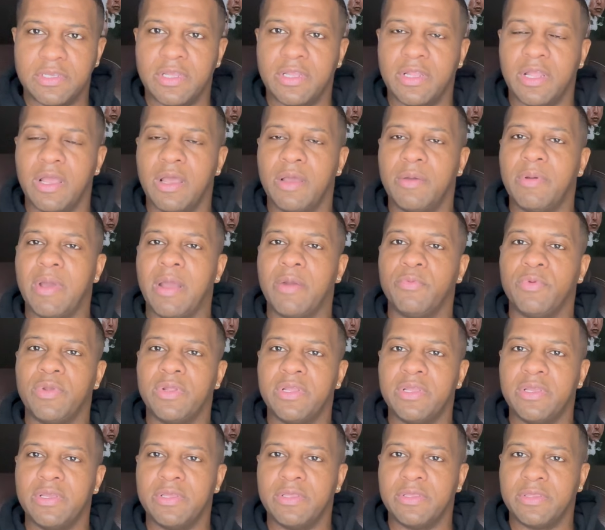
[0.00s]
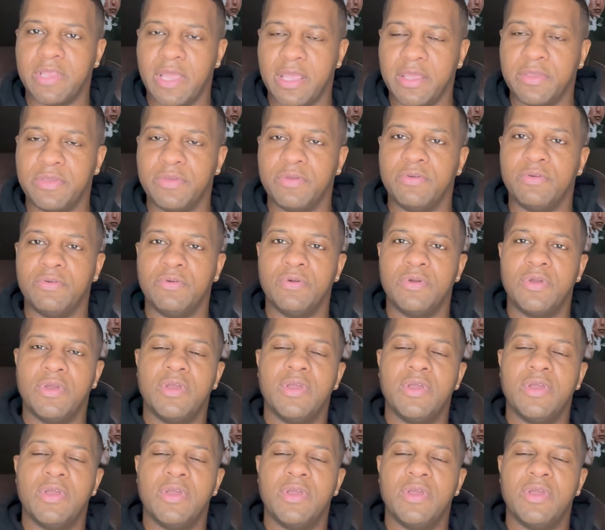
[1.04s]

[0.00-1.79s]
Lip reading: And I really thank you.